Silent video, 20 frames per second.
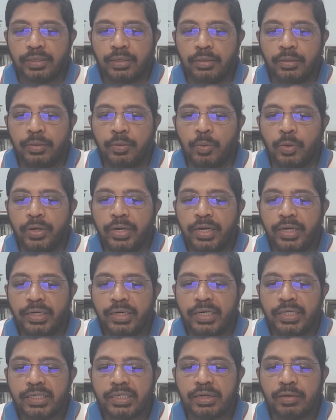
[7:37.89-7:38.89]
the
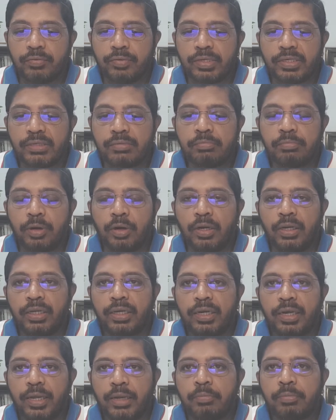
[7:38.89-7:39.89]
orientation of the symbolic
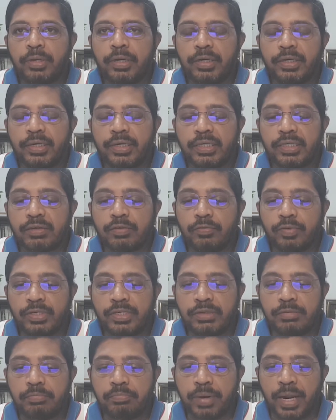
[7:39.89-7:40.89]
hermeneutics
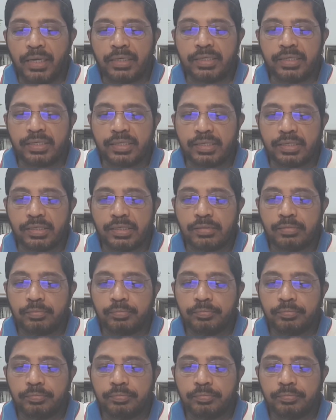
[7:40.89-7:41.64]
which he practices.